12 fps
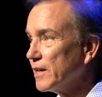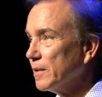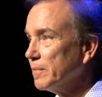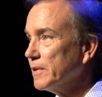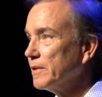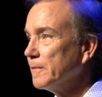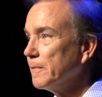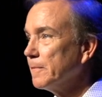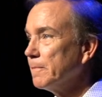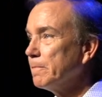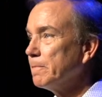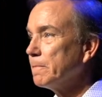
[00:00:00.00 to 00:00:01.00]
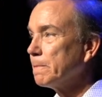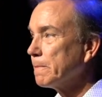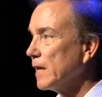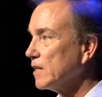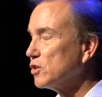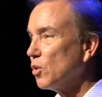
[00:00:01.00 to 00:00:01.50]
Him
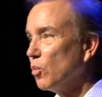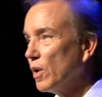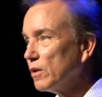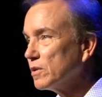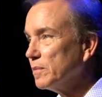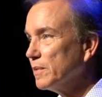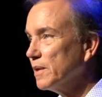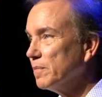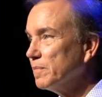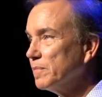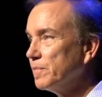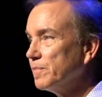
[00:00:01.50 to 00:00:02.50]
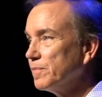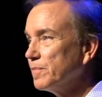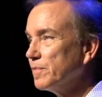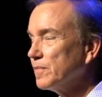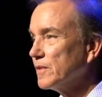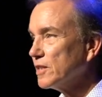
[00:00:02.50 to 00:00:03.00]
and to welcome Him.
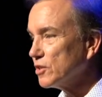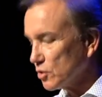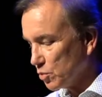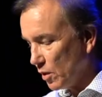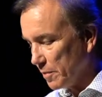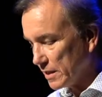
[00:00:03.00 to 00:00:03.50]
This is what